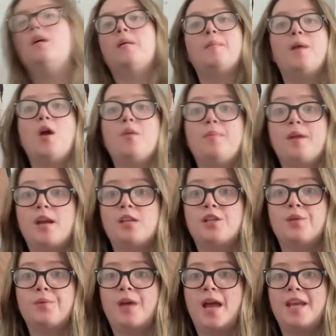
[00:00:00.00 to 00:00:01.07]
I'm hoping I
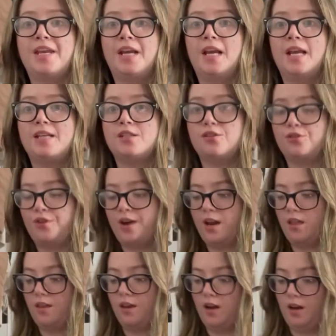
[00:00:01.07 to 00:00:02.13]
don't get any glitter or
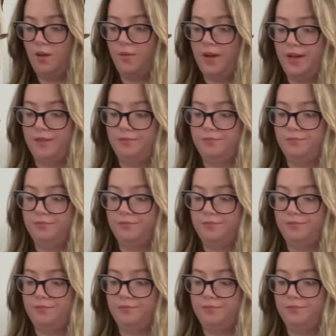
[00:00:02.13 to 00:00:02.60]
anything anywhere.